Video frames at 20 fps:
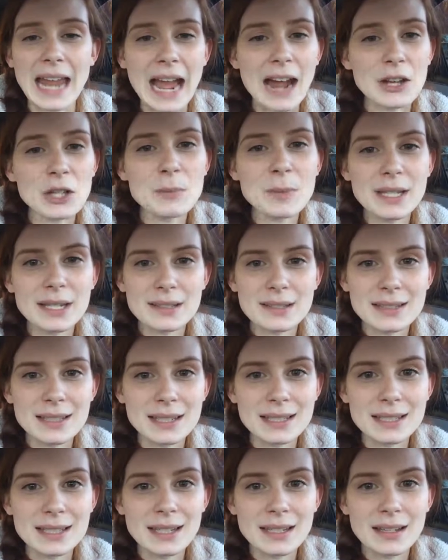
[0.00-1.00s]
How do you be
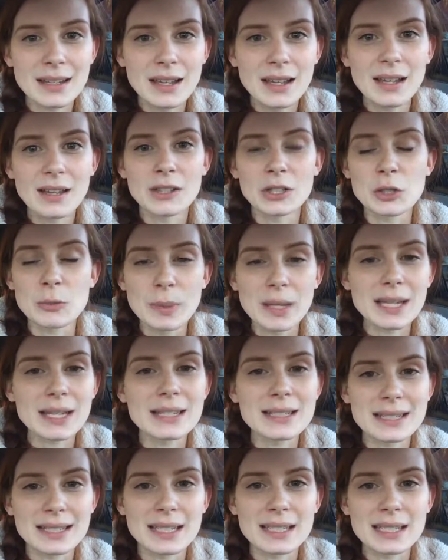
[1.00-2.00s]
consistent? You be
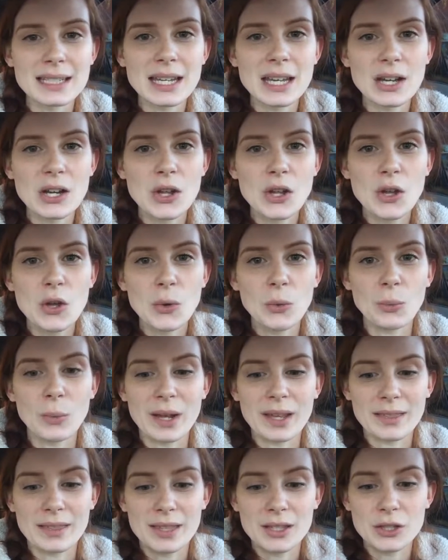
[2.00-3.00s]
consistent
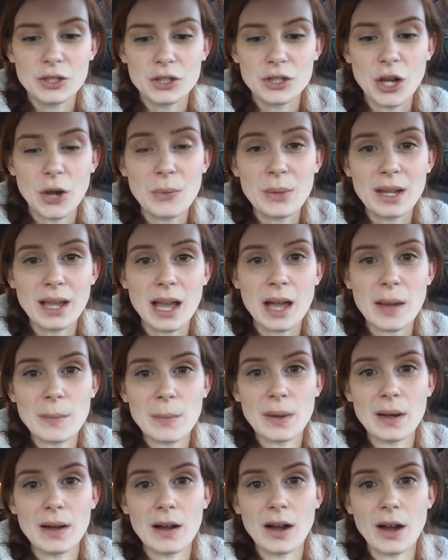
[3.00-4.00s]
with showing up
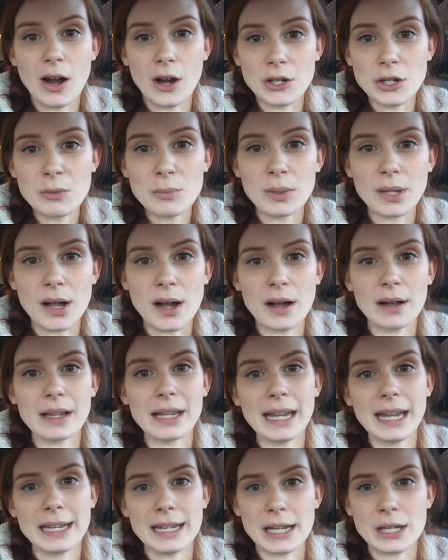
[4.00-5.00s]
on your blog
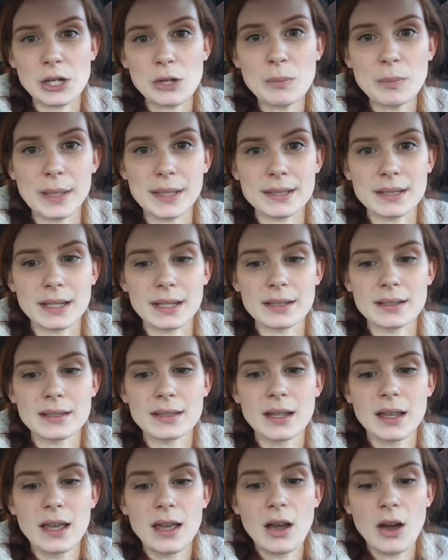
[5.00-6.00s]
and in your business
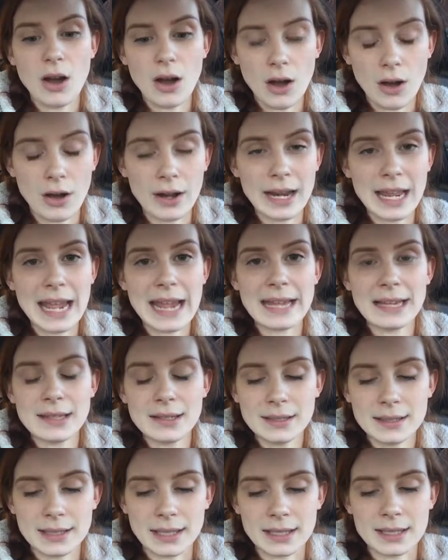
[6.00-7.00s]
on a
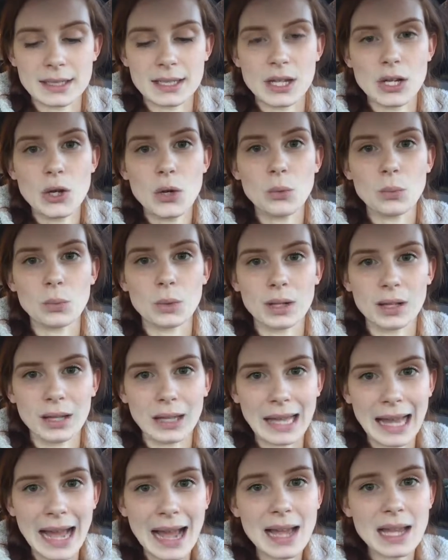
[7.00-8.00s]
consistent,
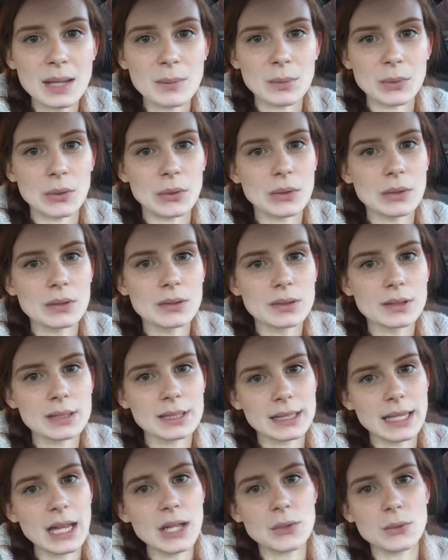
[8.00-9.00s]
reliable
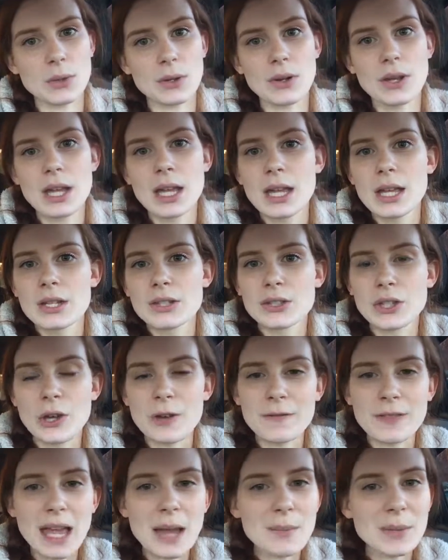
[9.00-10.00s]
schedule. So
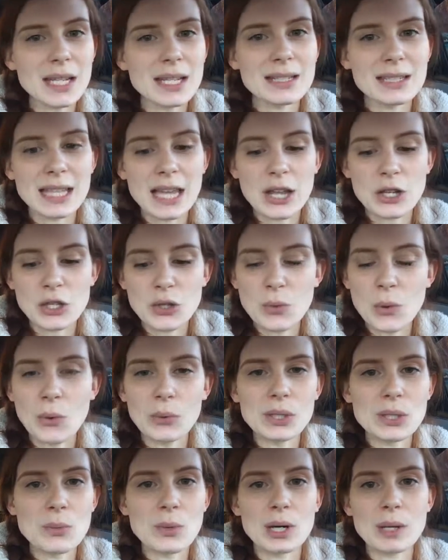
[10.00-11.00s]
if that means that you
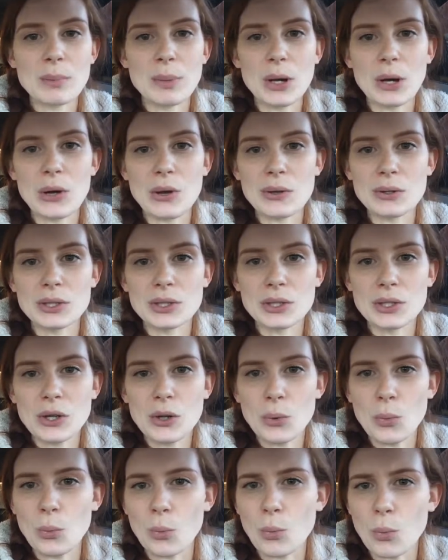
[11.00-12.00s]
only want to post
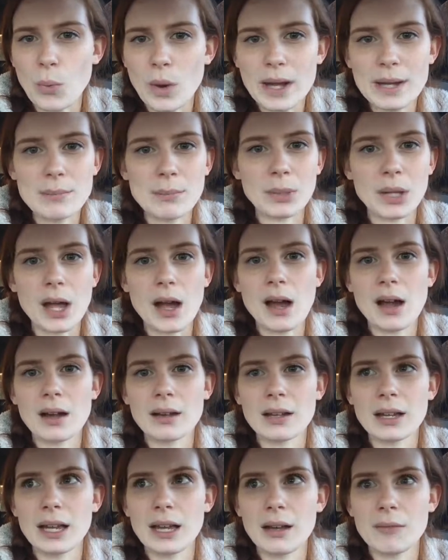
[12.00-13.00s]
one blog